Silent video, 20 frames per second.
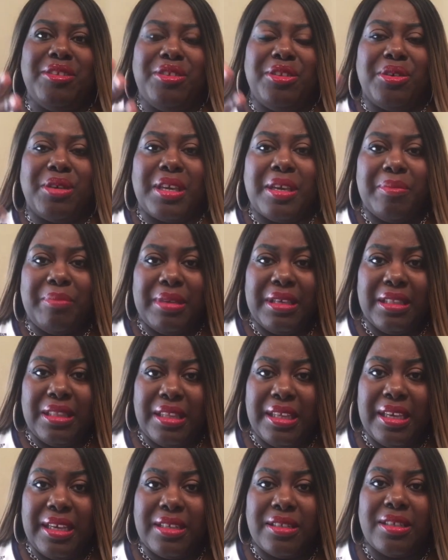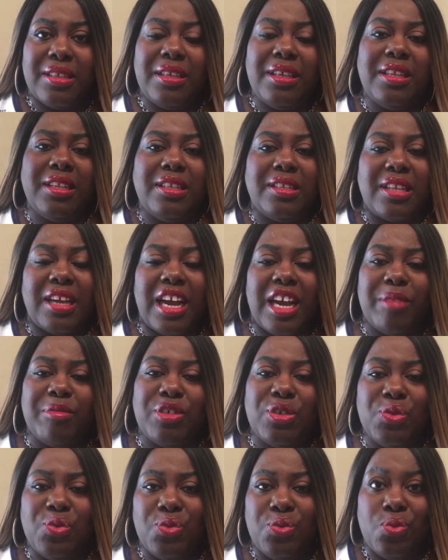you know, can be lit
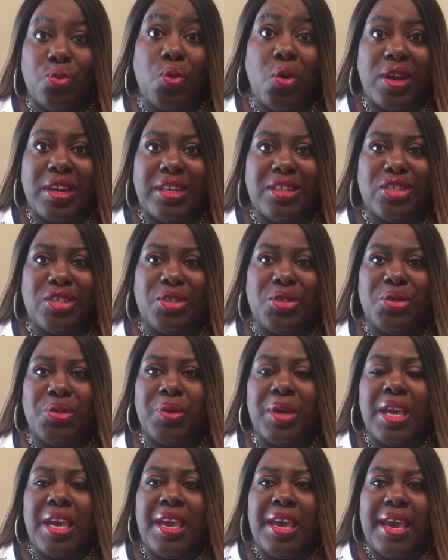anytime you want it to.